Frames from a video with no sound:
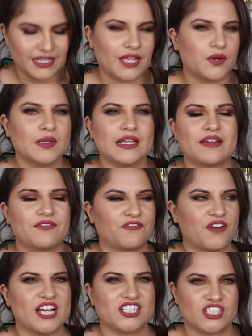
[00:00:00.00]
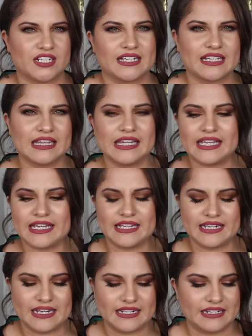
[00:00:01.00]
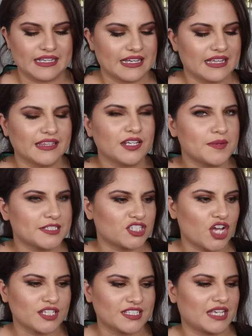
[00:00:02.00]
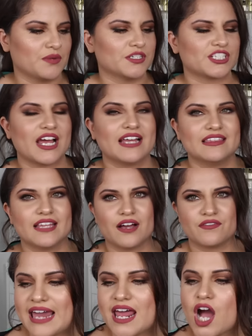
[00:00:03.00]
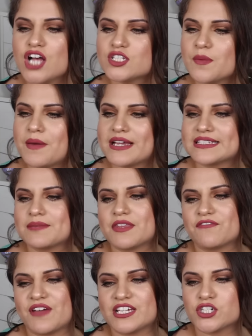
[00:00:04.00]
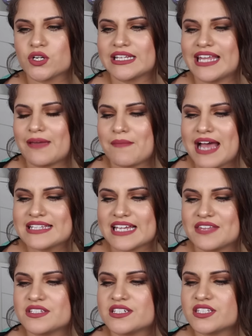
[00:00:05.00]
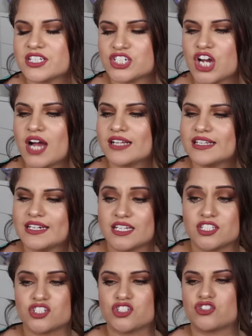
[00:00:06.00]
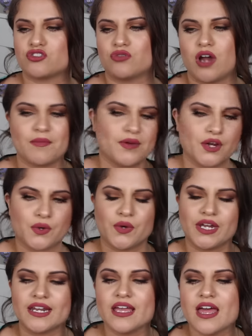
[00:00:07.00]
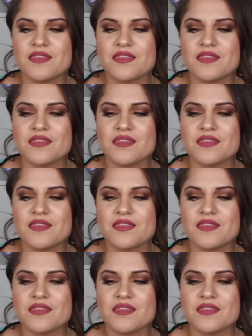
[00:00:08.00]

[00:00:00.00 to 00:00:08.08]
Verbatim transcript: like really fresh and clean and a little bit salty, which I love. And I also picked up the facial clay mask and this is the chocolate and strawberry one.